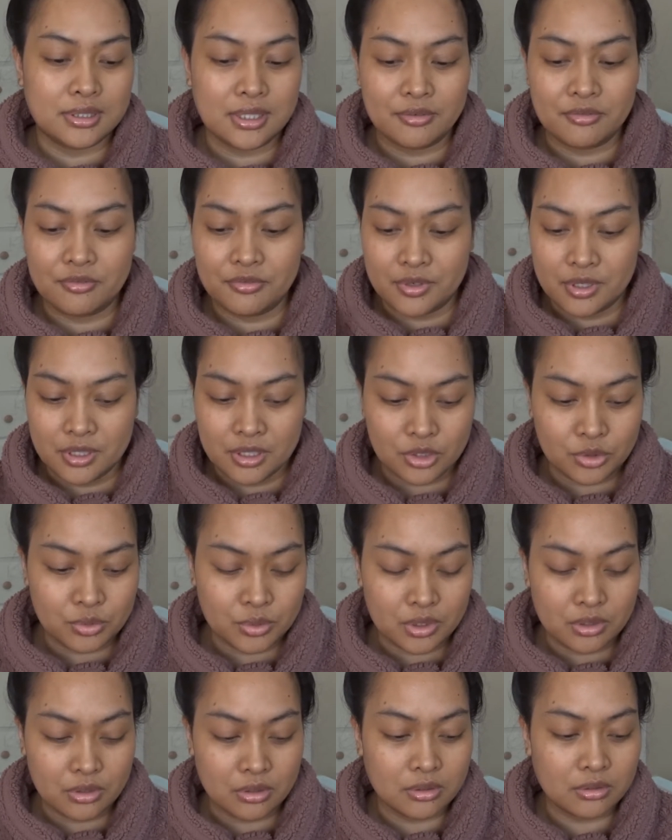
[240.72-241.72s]
I'm finished
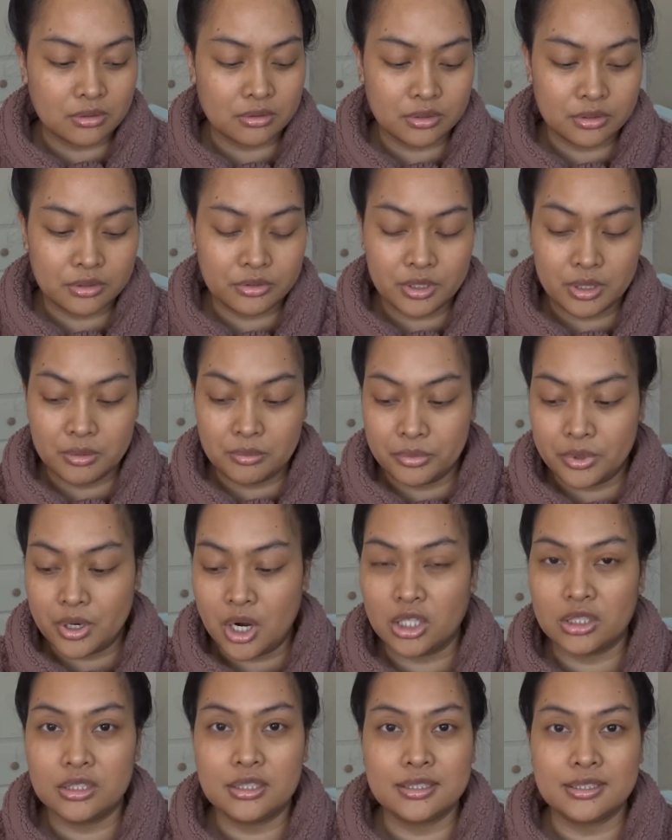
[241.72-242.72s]
with all the cream
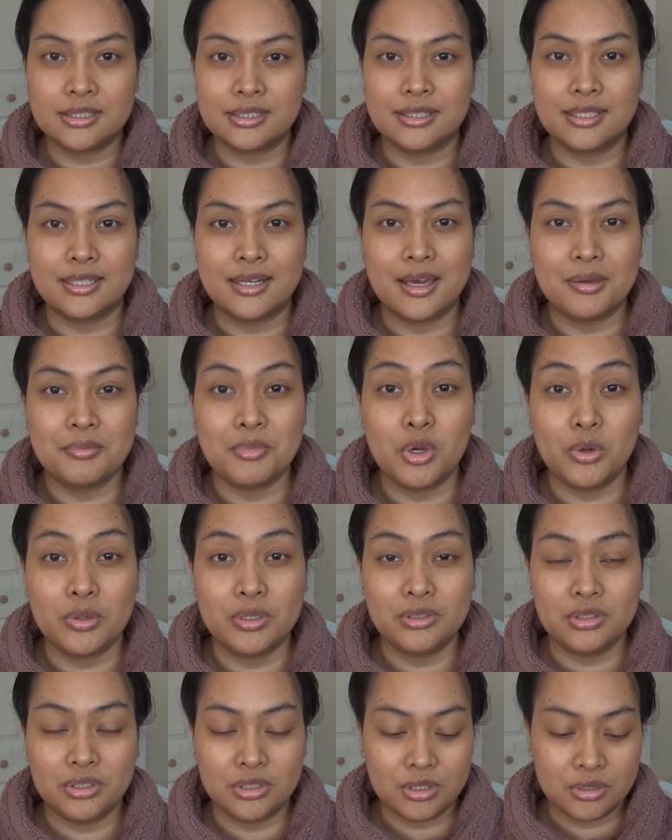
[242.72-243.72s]
products that I'm going
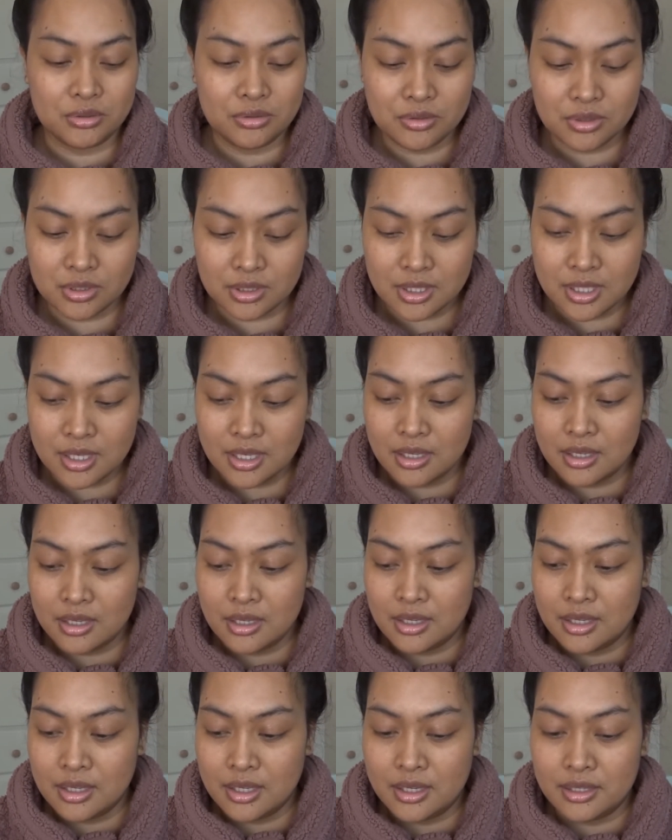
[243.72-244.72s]
to use.
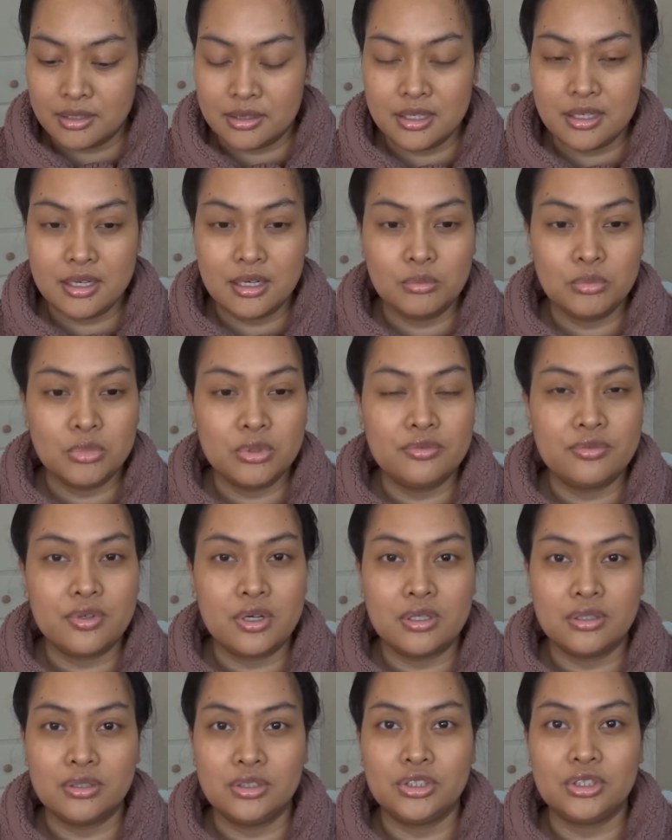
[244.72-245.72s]
I think I'll move
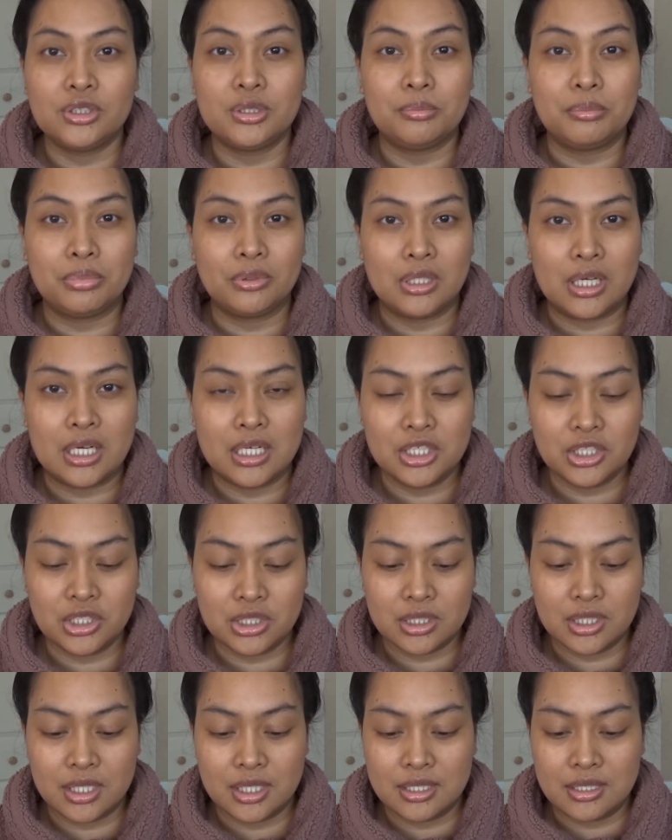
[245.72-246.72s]
on to the
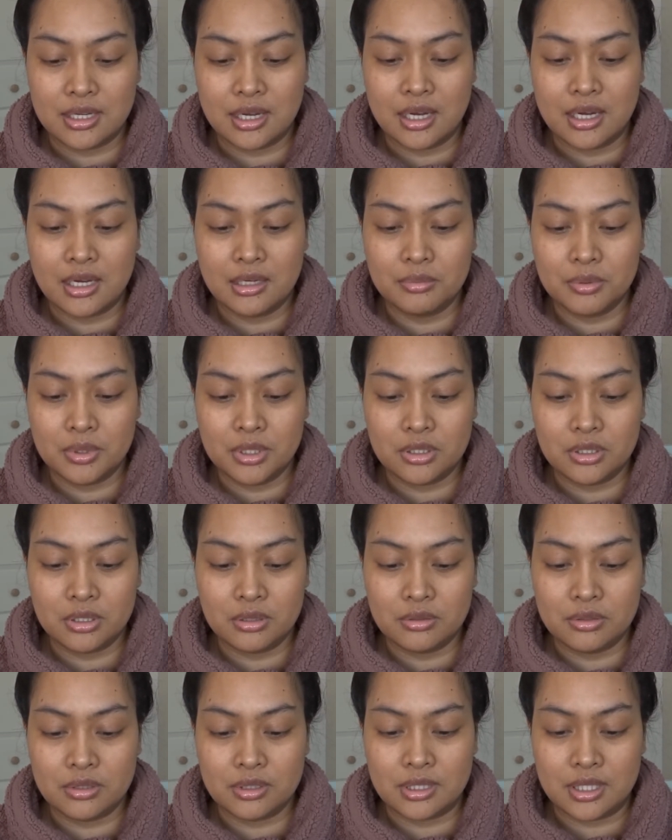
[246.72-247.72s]
blush, and I'll be
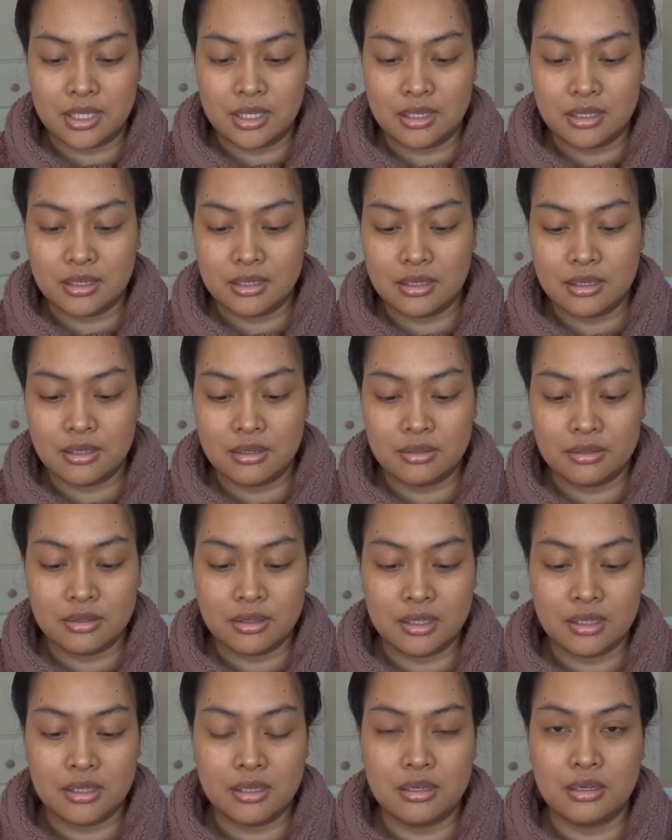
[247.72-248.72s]
using
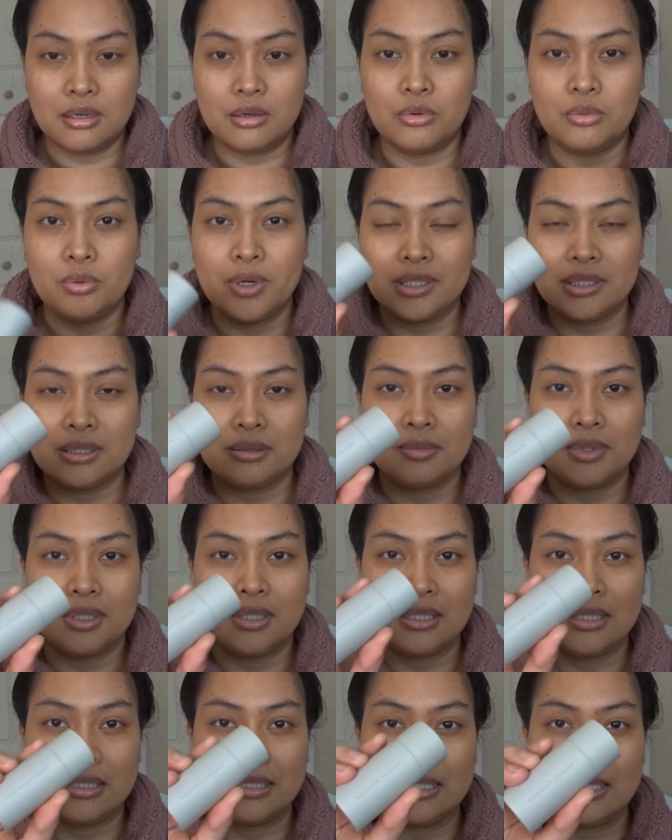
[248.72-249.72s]
the Westman
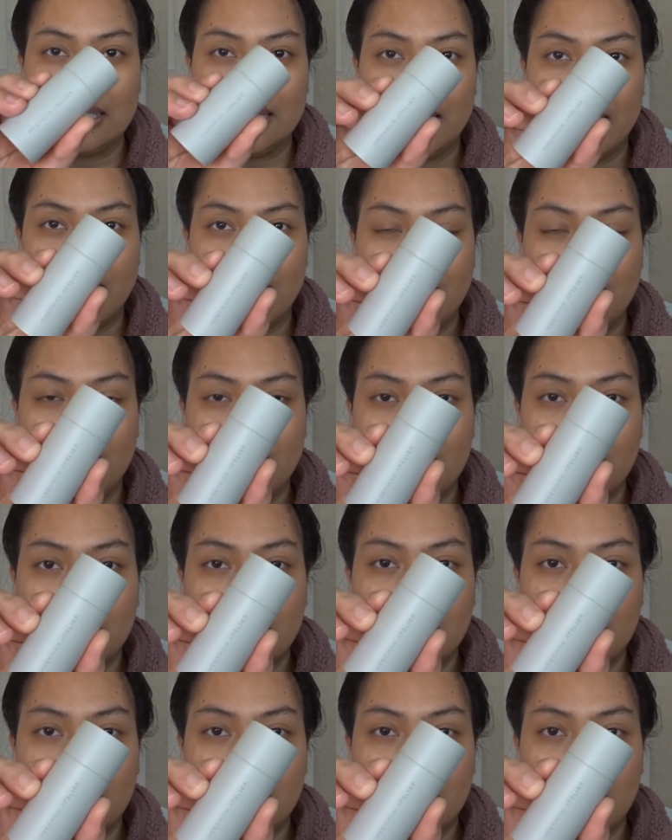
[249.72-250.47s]
Atelier,